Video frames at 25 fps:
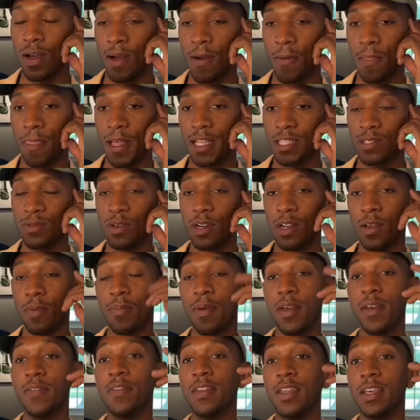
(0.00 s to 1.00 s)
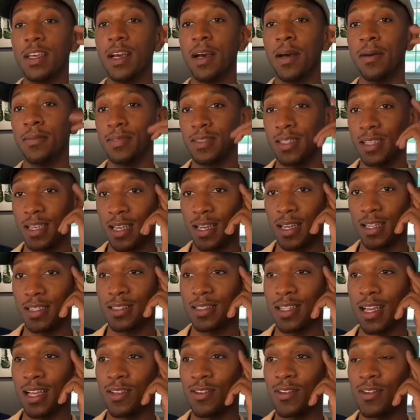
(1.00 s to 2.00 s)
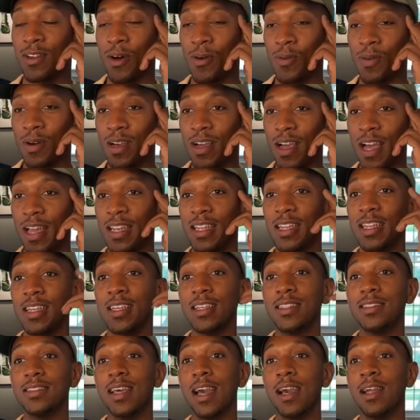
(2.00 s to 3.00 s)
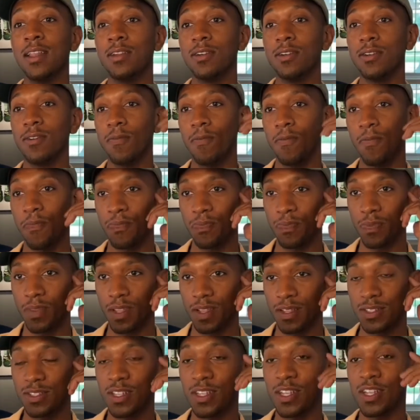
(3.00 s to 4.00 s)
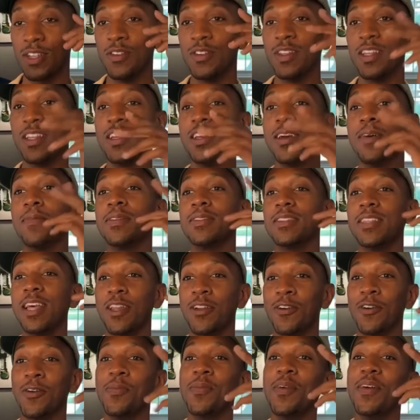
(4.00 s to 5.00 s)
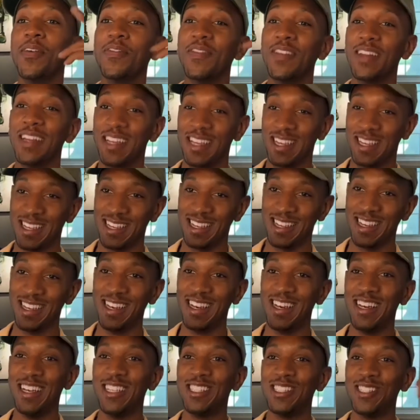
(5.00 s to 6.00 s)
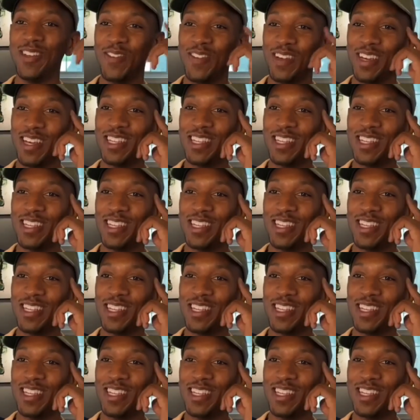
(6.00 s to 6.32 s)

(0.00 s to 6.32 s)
that's where the epiphany comes in. And it's like, you know what, I need to get tailored. So then you need to come to Tailored Epiphany, so we